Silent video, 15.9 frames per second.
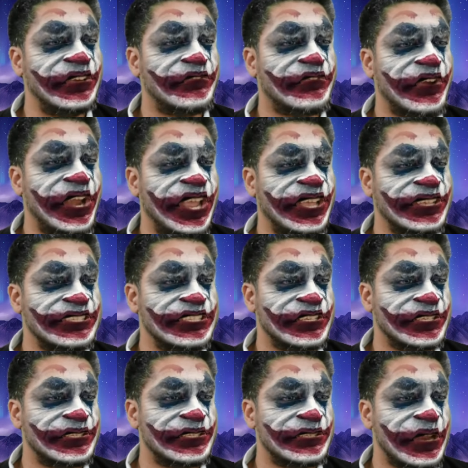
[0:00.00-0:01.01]
France
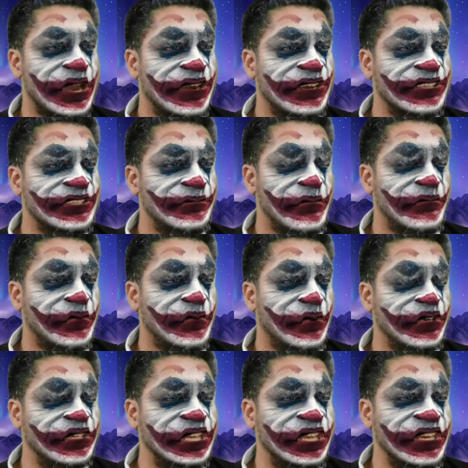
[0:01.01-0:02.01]
just hours
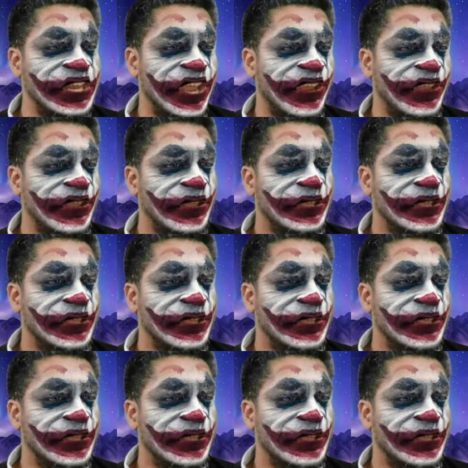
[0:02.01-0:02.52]
before D-Day.